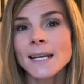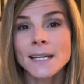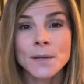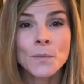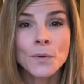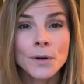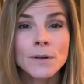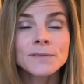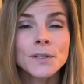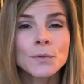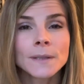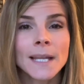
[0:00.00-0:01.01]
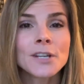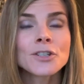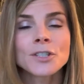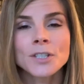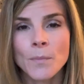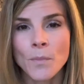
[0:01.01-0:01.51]
it improves your
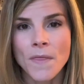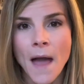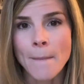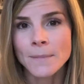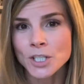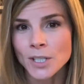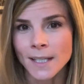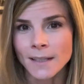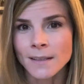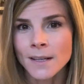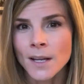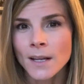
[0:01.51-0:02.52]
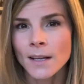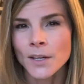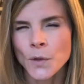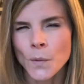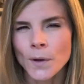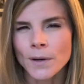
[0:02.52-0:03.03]
relationship with that machine,
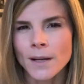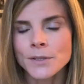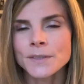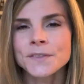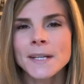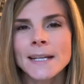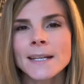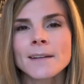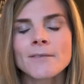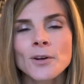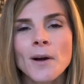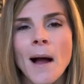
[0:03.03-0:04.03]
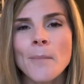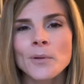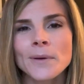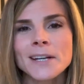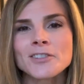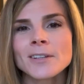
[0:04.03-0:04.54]
your understanding of her
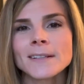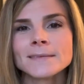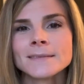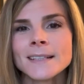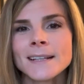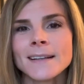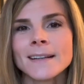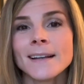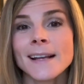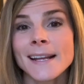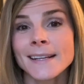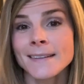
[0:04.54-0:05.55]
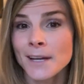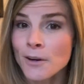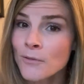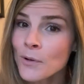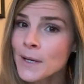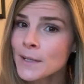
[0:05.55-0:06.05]
operation, and
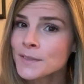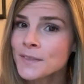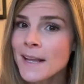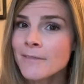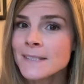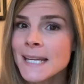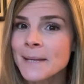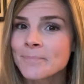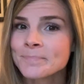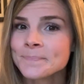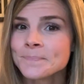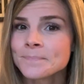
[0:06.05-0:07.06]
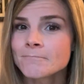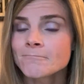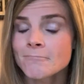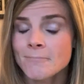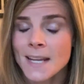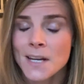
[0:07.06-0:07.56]
therefore your safety.
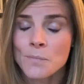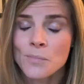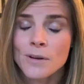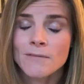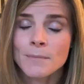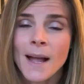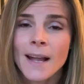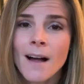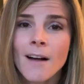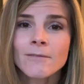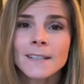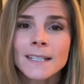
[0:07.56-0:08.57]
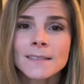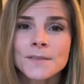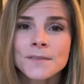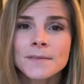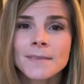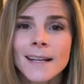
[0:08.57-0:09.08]
It improved my
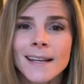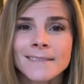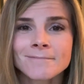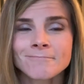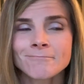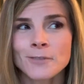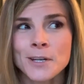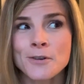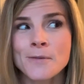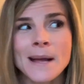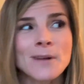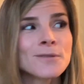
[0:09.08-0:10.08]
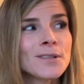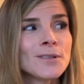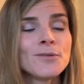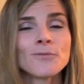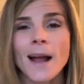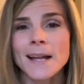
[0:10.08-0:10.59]
confidence. And when you're about
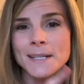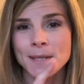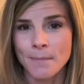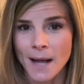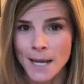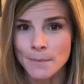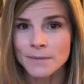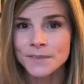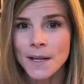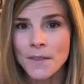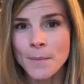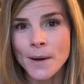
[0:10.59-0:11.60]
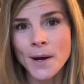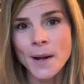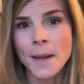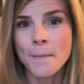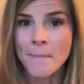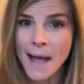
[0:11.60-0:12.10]
to ride to the bottom of South America
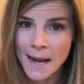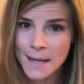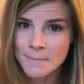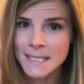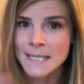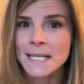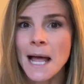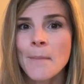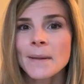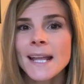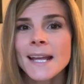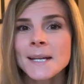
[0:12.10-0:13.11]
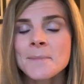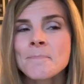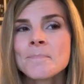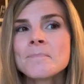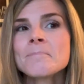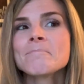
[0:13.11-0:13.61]
and back up to the top again,
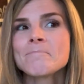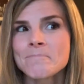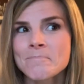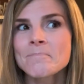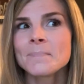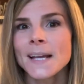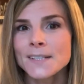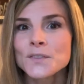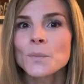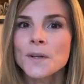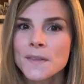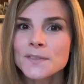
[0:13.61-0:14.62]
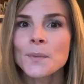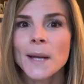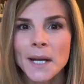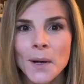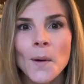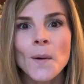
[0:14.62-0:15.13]
that's worth its
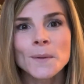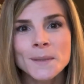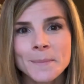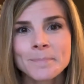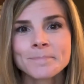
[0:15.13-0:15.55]
weight in gold.